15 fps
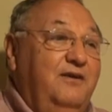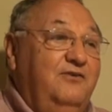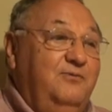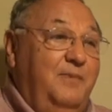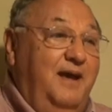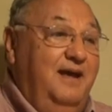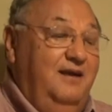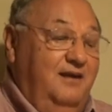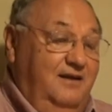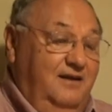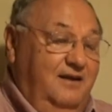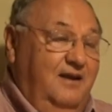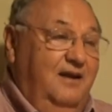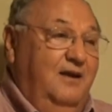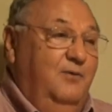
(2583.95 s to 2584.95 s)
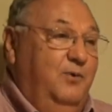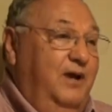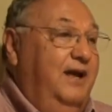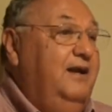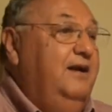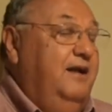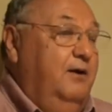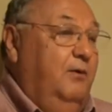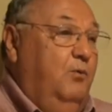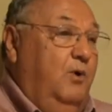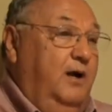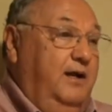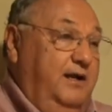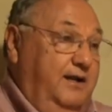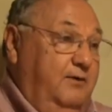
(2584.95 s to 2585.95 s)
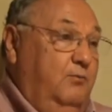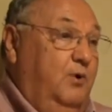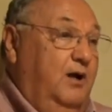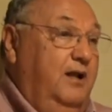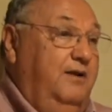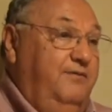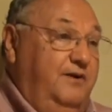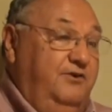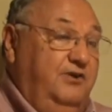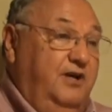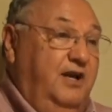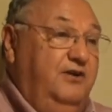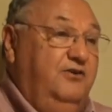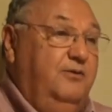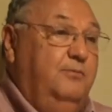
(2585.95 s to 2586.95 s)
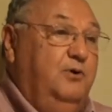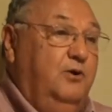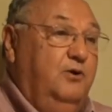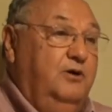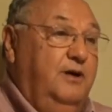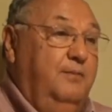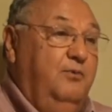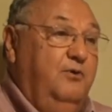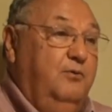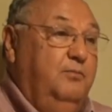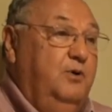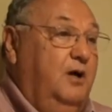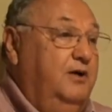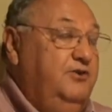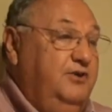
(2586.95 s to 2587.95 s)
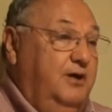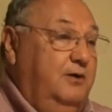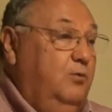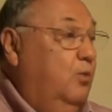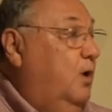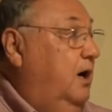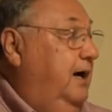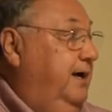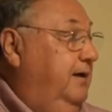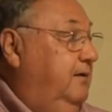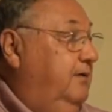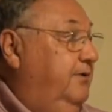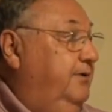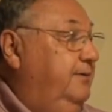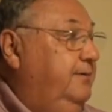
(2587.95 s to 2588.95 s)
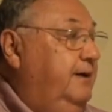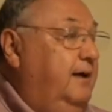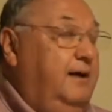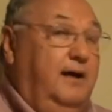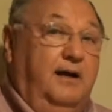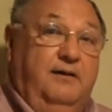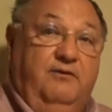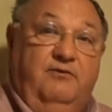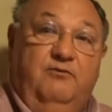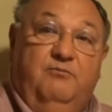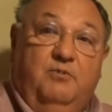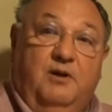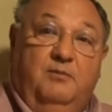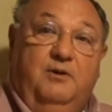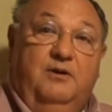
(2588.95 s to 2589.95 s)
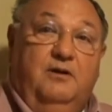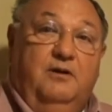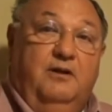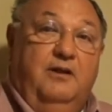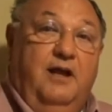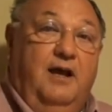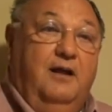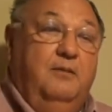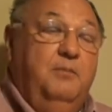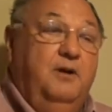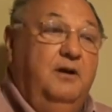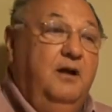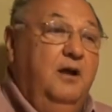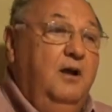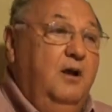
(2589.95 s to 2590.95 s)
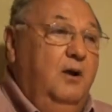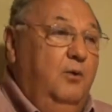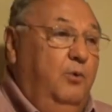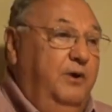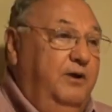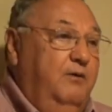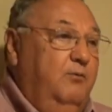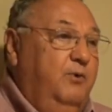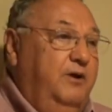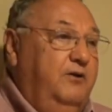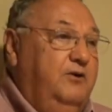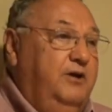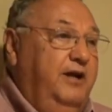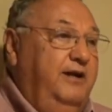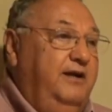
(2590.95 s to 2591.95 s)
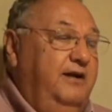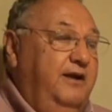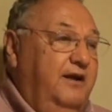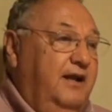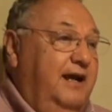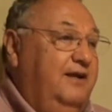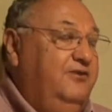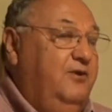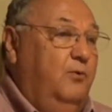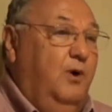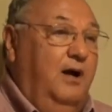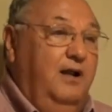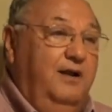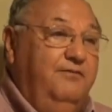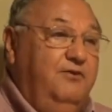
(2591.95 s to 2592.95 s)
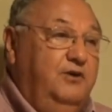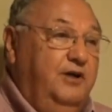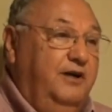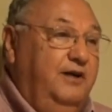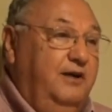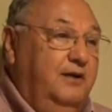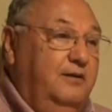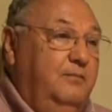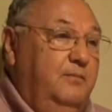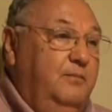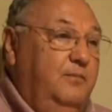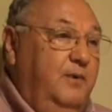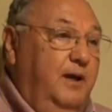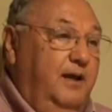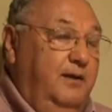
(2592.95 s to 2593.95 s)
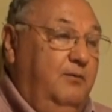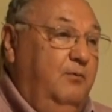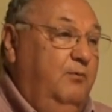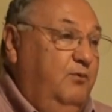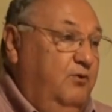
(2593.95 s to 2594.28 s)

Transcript: expanded, we had an, a, a wildlife education program through Project Wild. I, you've probably heard of that, but we, we created the Alaska Wildlife Curriculum and